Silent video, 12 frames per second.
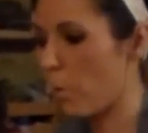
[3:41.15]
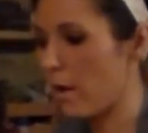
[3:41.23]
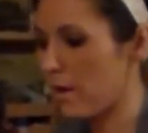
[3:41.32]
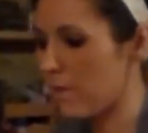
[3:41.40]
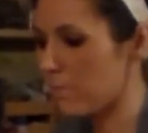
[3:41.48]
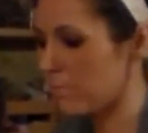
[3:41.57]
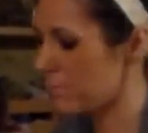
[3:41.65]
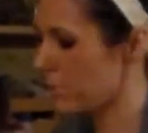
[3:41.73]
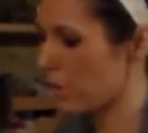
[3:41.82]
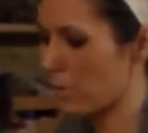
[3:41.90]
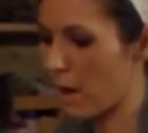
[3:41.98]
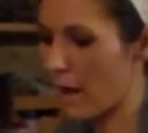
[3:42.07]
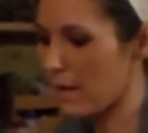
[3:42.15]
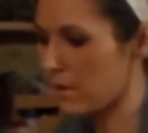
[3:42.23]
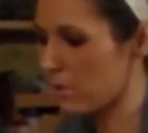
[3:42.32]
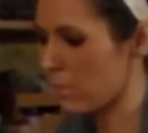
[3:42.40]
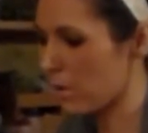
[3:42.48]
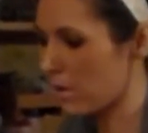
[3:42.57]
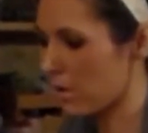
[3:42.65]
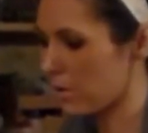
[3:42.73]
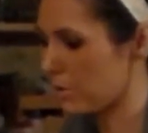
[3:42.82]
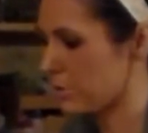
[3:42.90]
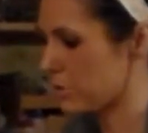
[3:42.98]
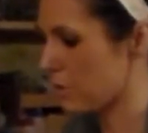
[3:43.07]
what height you want it
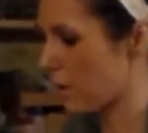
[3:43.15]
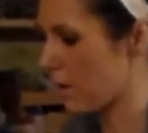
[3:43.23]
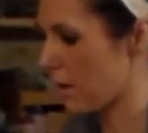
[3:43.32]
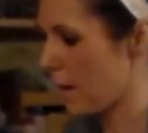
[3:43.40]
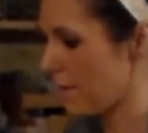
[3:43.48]
on your jar.